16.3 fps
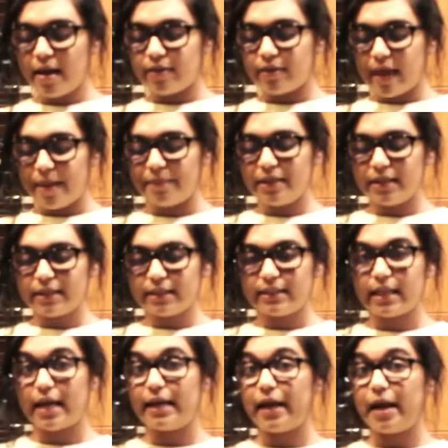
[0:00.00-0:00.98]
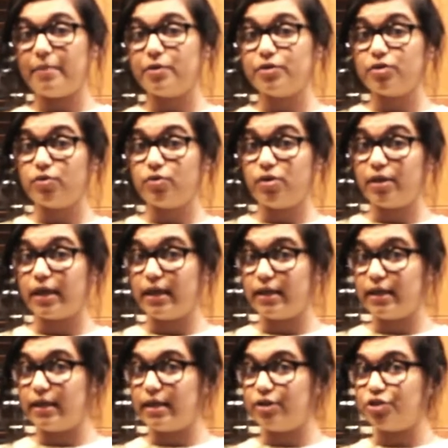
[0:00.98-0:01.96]
That being said, I'm also cooking
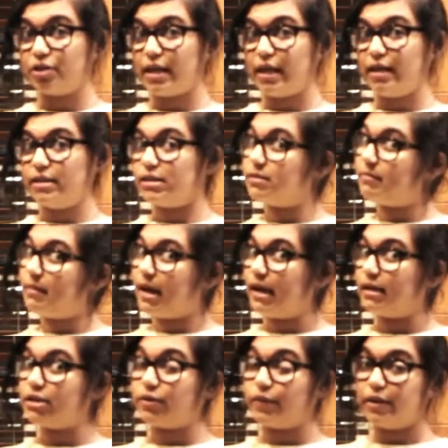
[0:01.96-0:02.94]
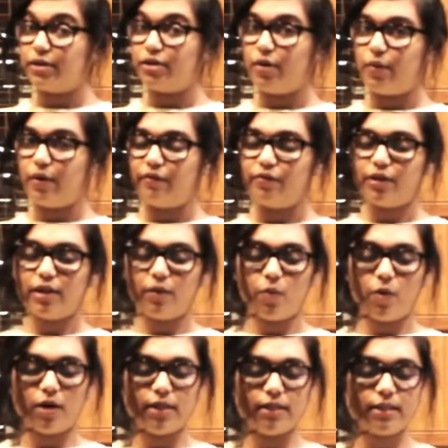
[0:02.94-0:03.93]
in a kitchen that isn't mine, so I didn't know where everything
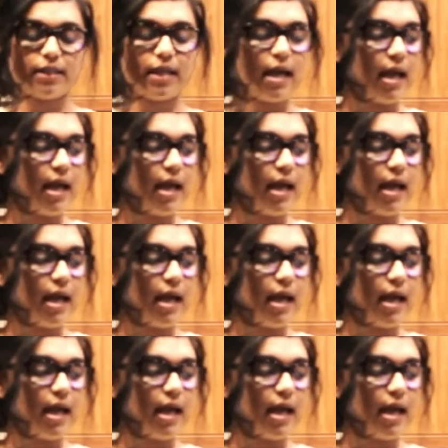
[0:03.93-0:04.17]
was.